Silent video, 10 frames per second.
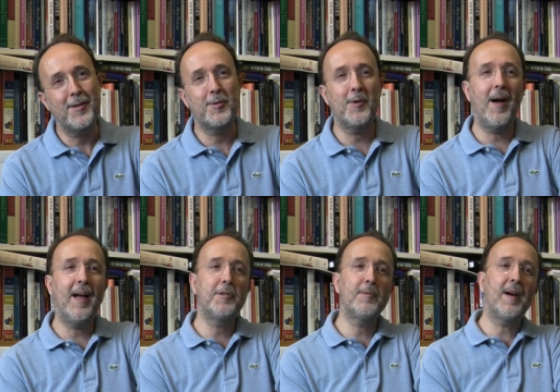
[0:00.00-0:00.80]
So
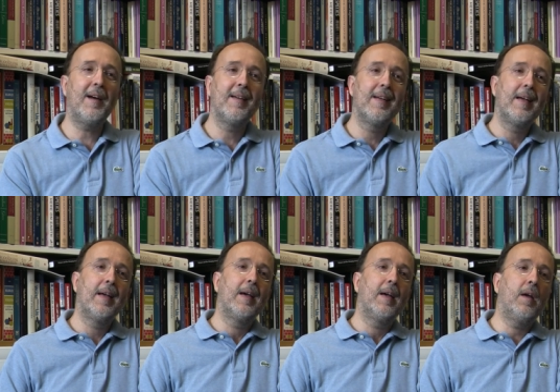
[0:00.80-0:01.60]
algebra
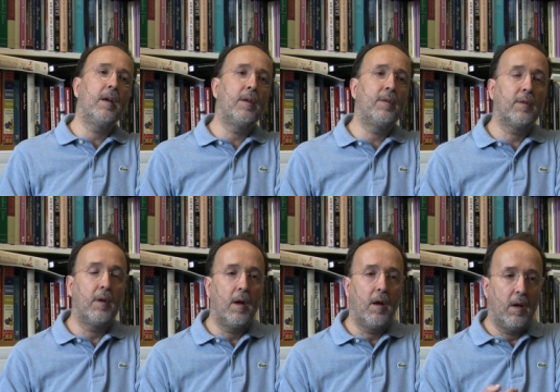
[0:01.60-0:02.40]
is
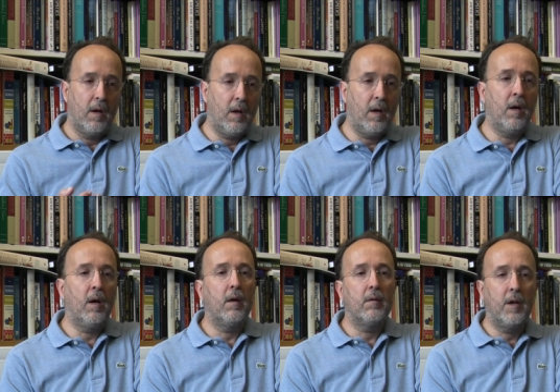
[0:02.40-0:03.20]

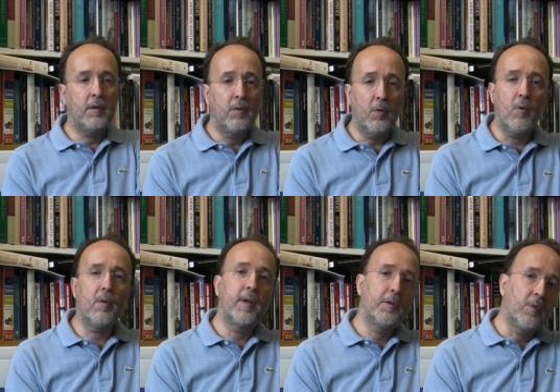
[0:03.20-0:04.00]
uh, a tool
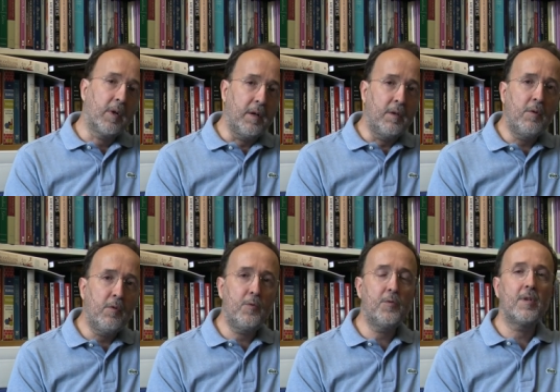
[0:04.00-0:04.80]
that you can
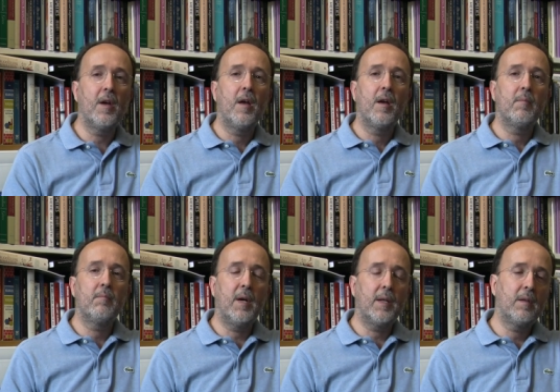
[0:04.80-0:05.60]
use,
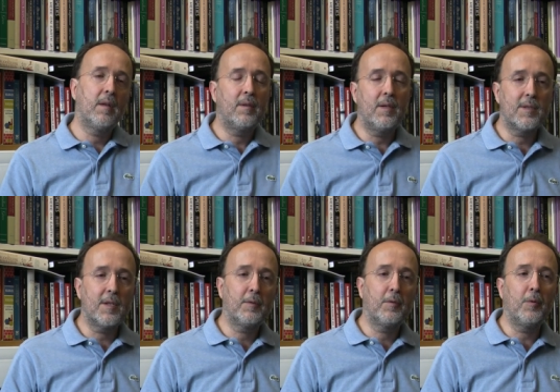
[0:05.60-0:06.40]
but it is
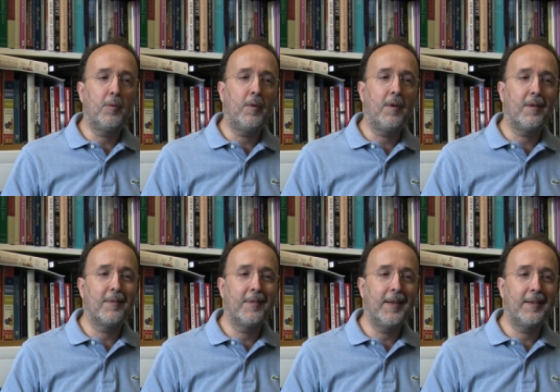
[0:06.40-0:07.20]
a tool
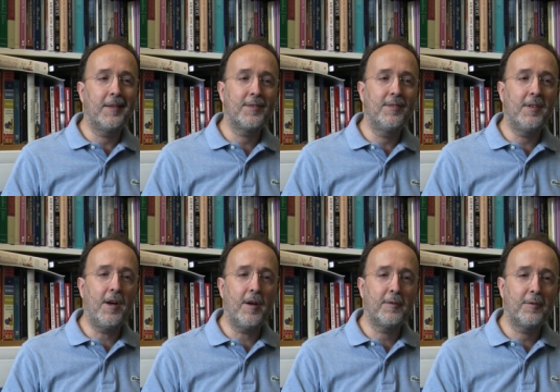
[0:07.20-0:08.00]
that is
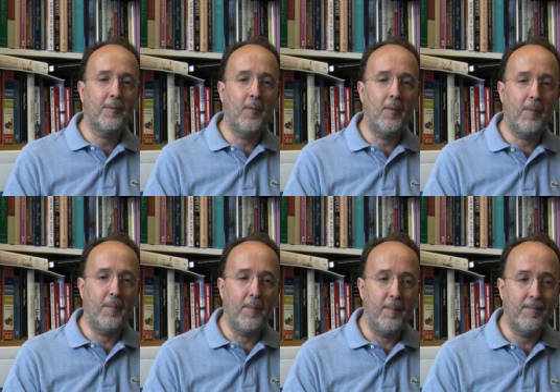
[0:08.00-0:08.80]
not
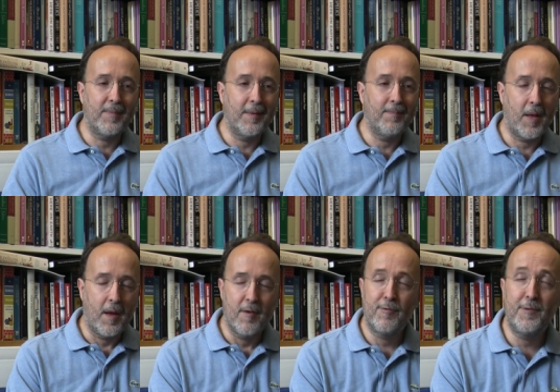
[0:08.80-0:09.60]
mm,
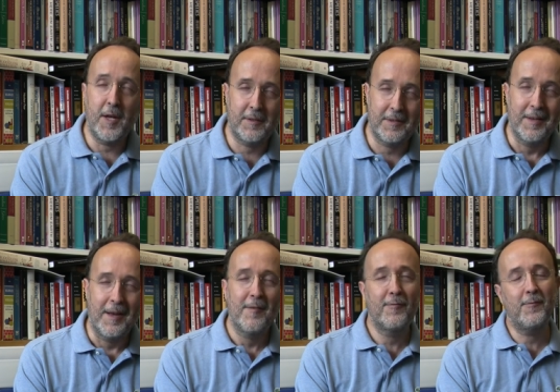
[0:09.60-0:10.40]
fit
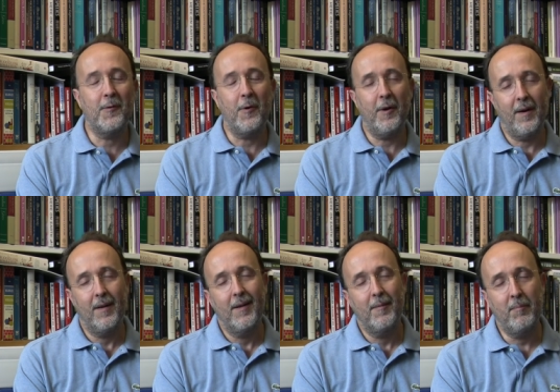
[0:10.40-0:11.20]
for
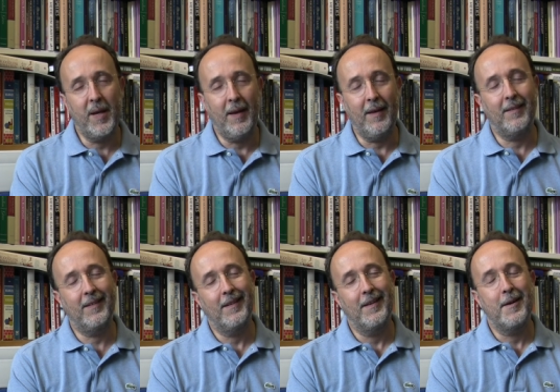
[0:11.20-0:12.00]
being
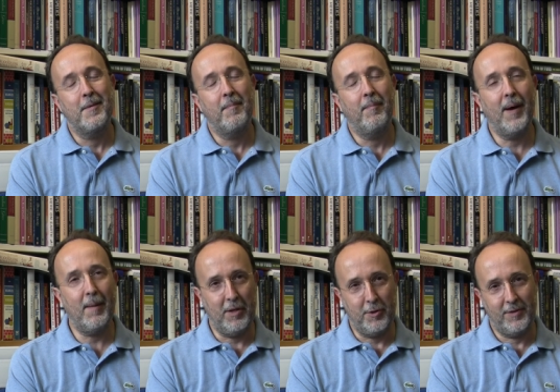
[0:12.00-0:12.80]

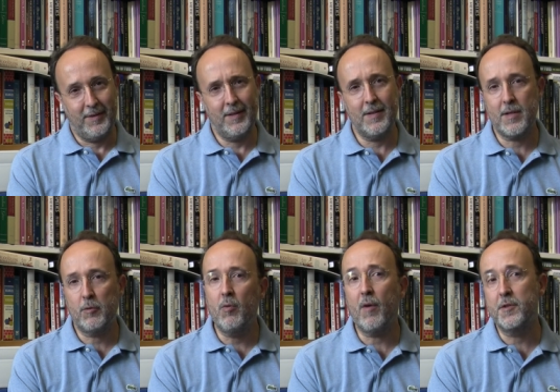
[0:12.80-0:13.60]
published. It is a
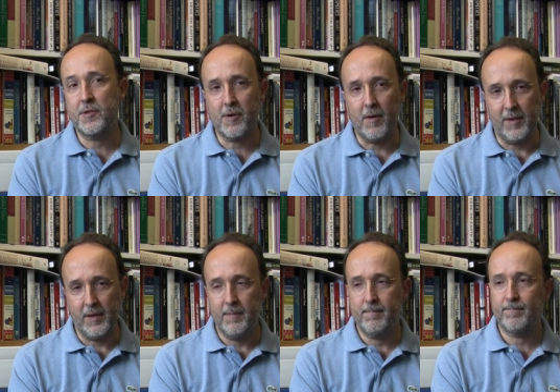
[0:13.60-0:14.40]
tool of discovery.